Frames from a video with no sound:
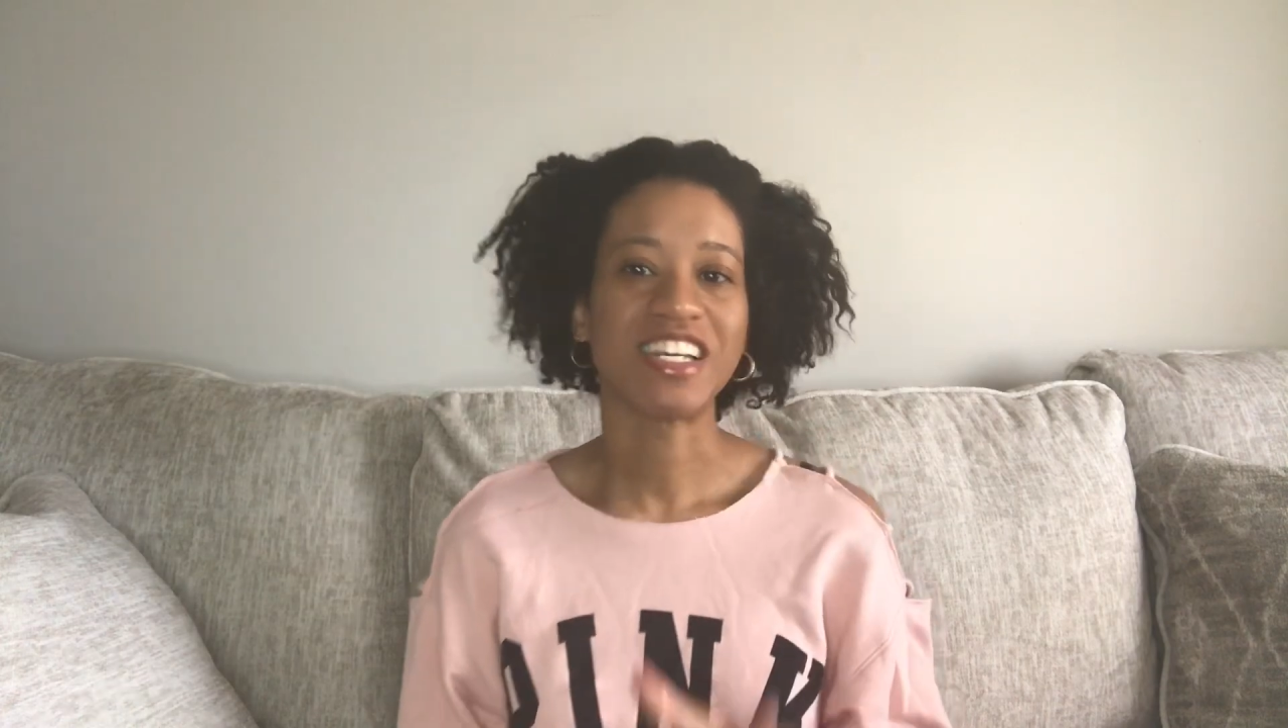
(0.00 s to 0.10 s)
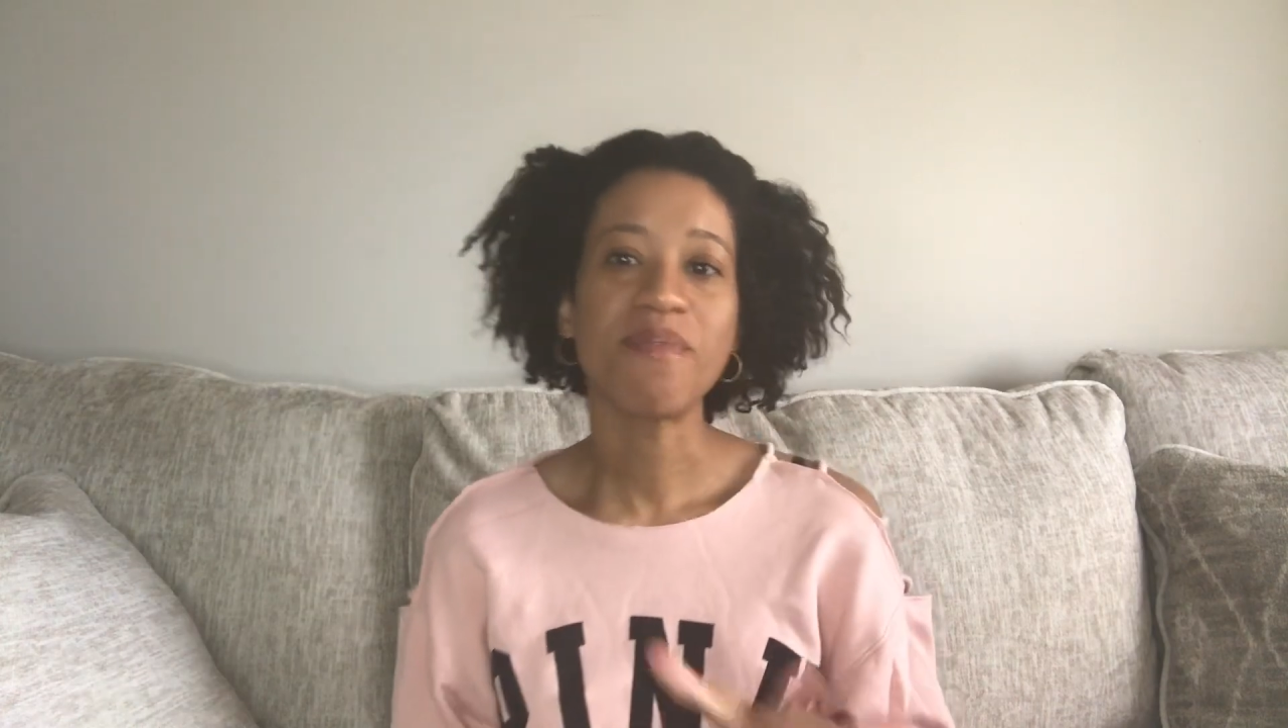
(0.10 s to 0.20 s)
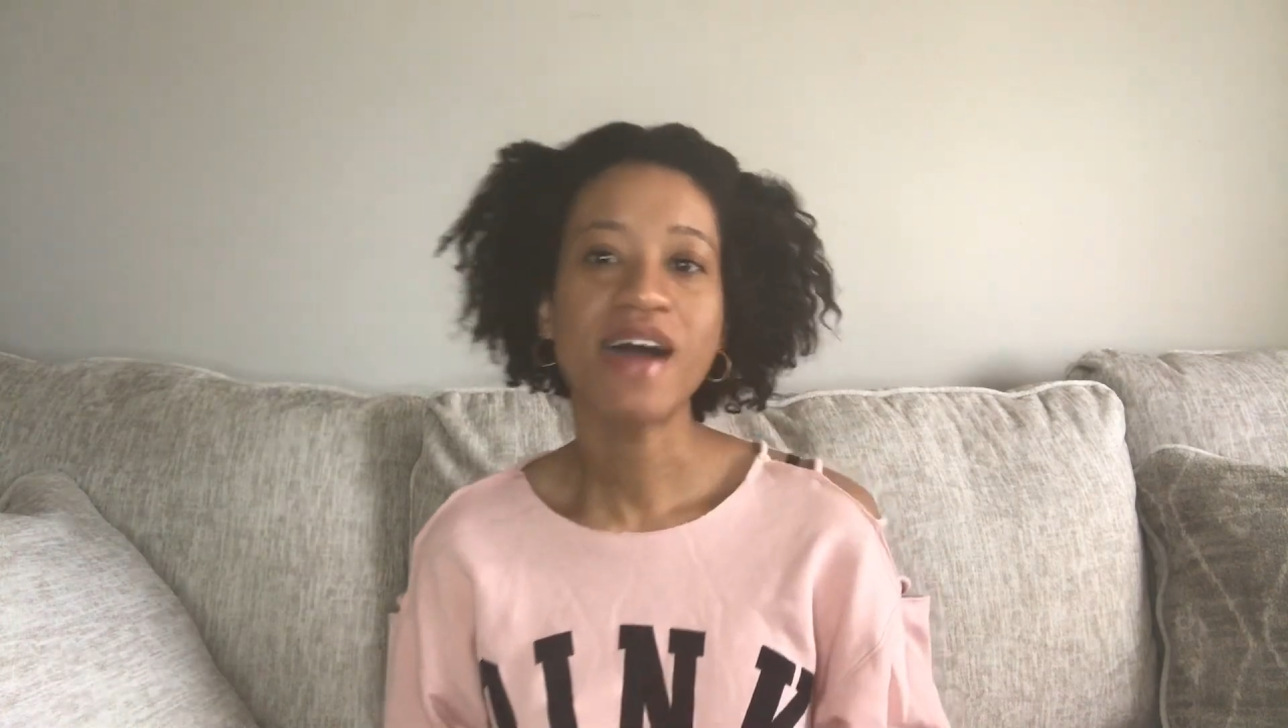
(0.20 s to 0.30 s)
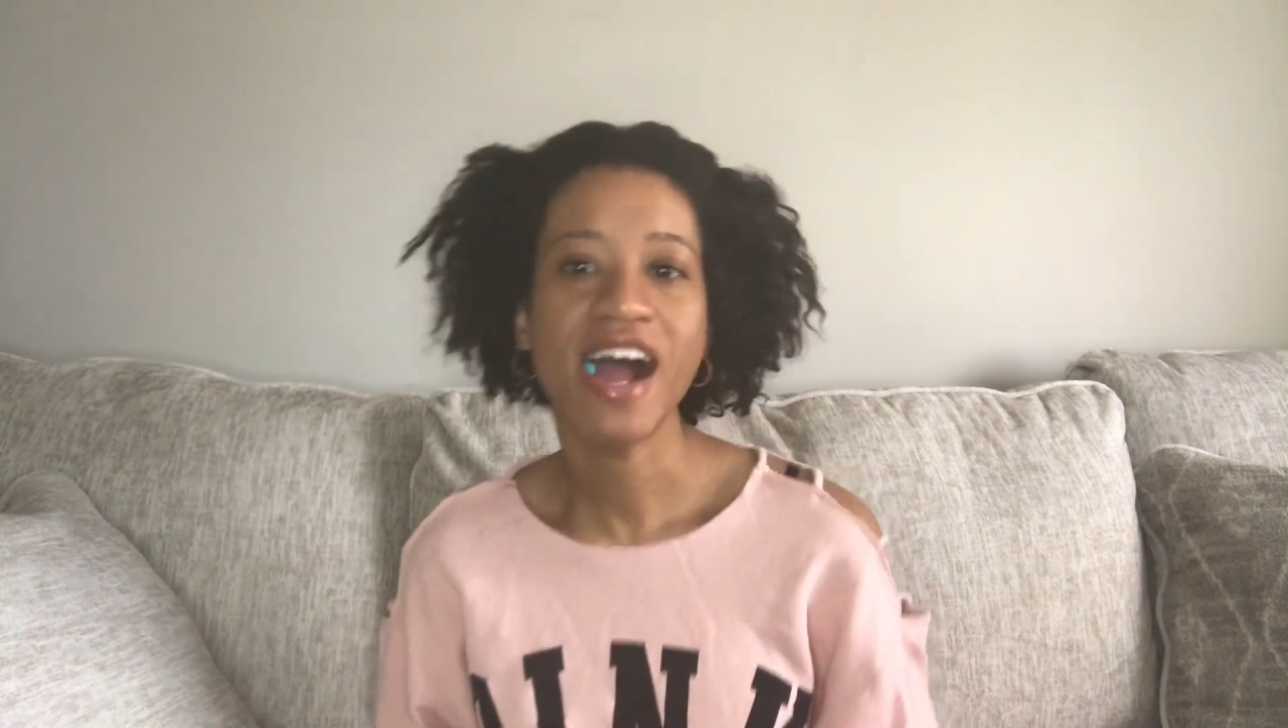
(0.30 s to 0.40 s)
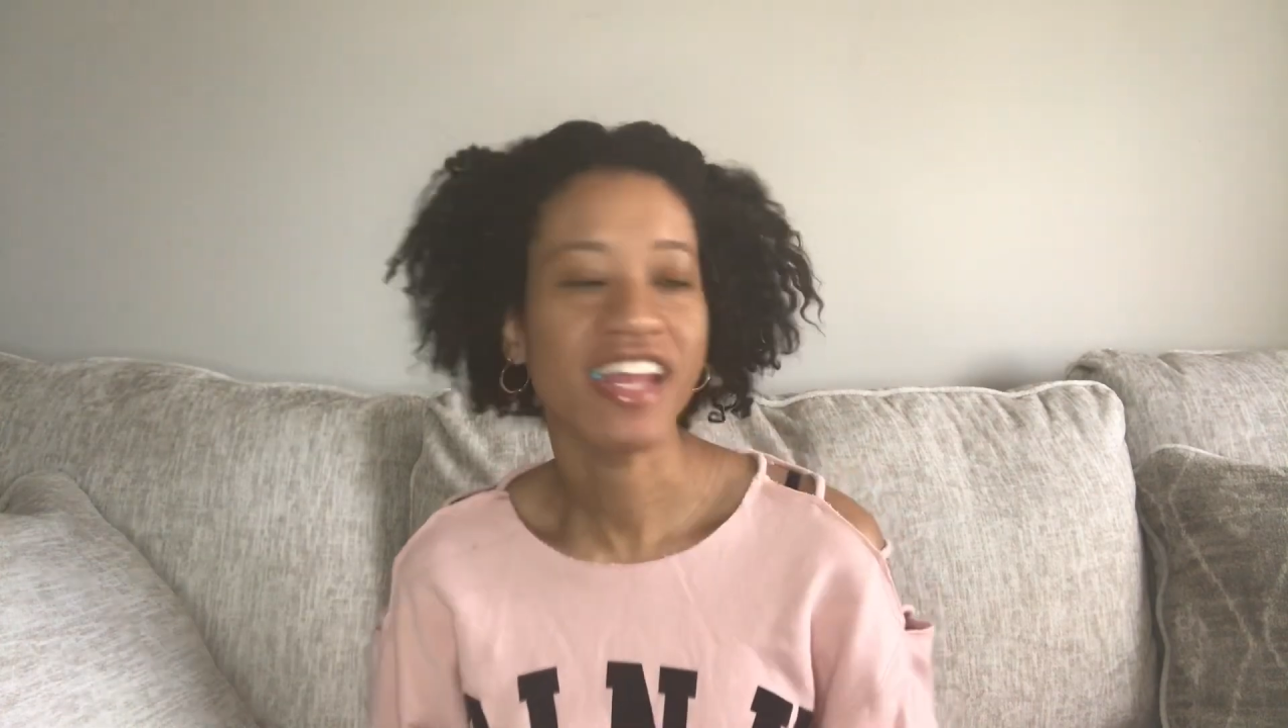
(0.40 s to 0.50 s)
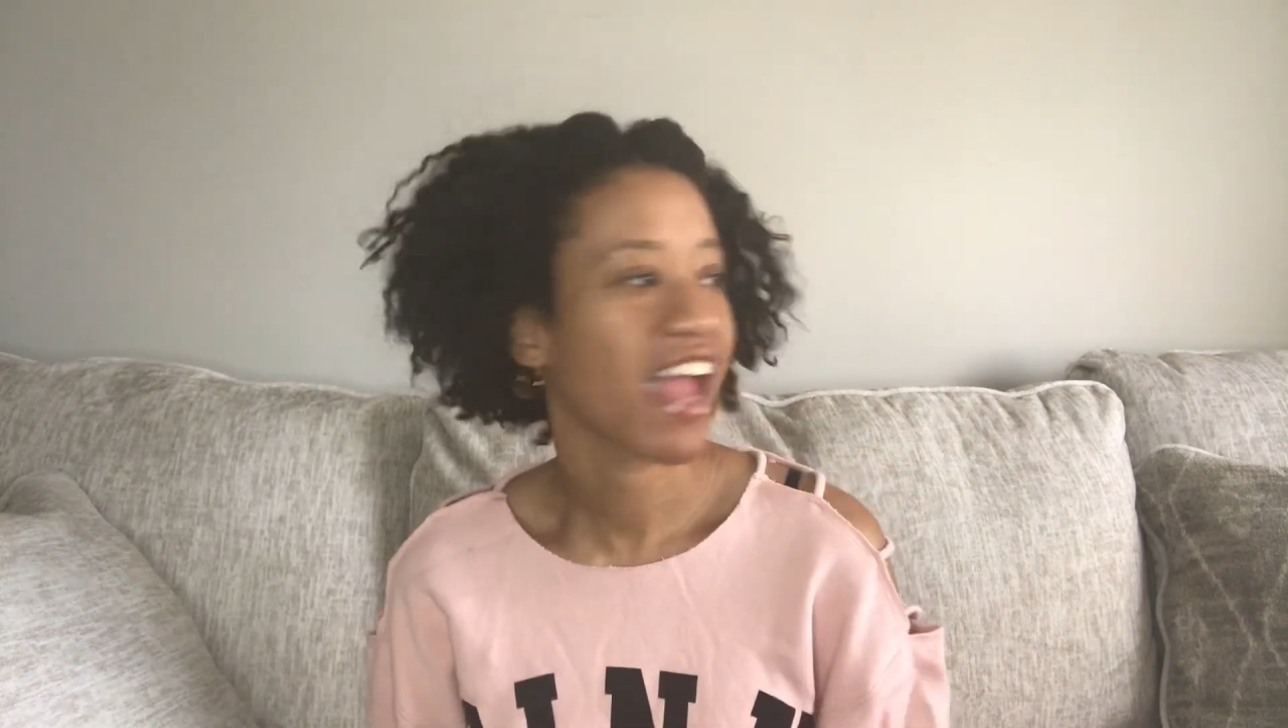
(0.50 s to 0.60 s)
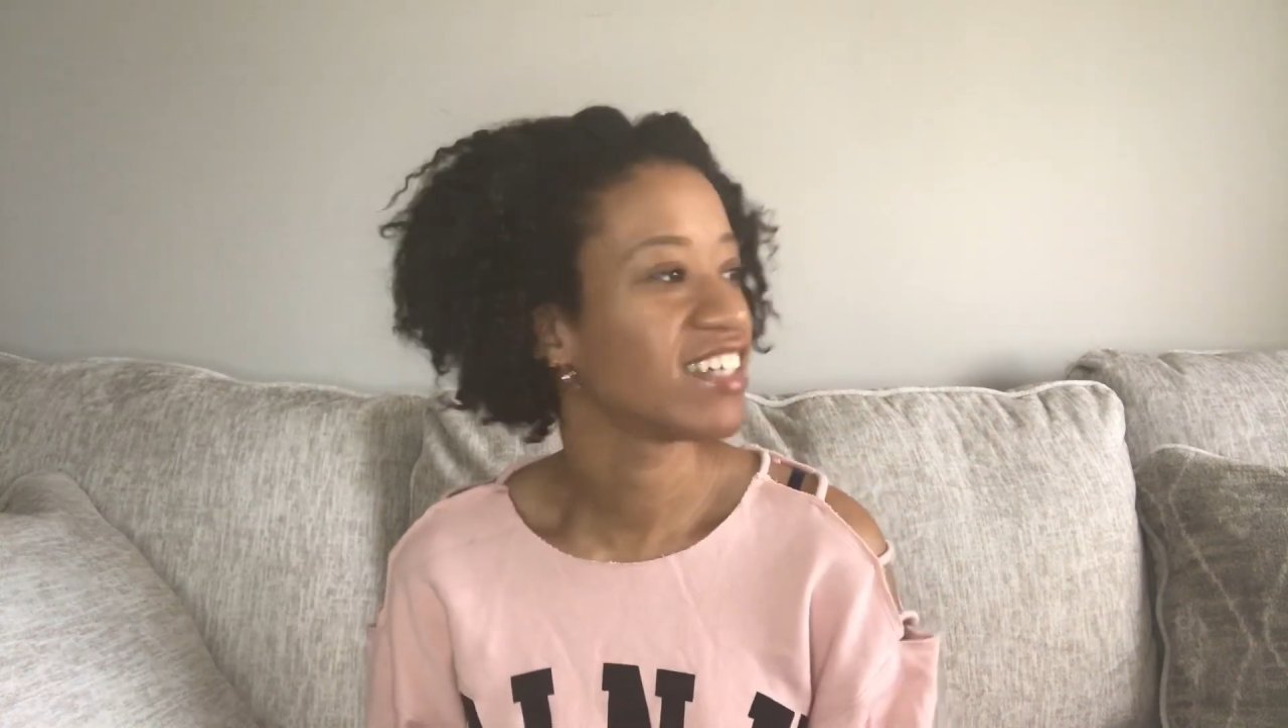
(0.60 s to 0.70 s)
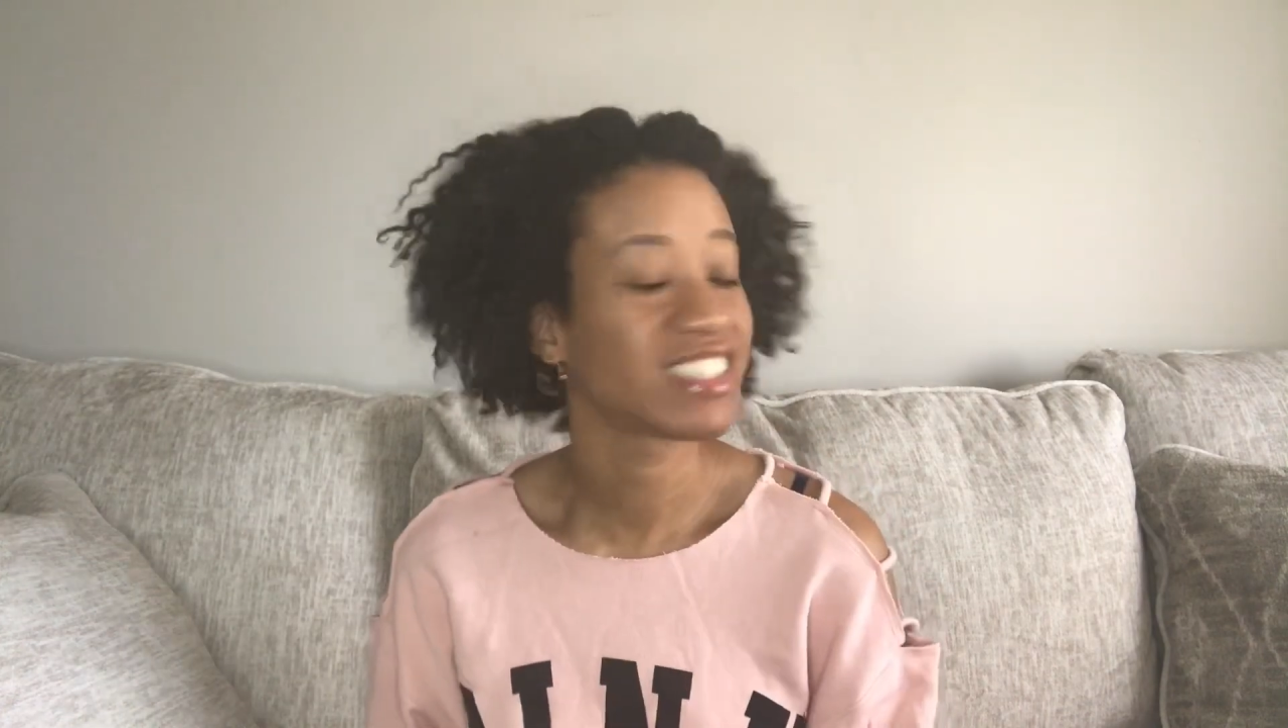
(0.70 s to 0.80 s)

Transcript: podcast.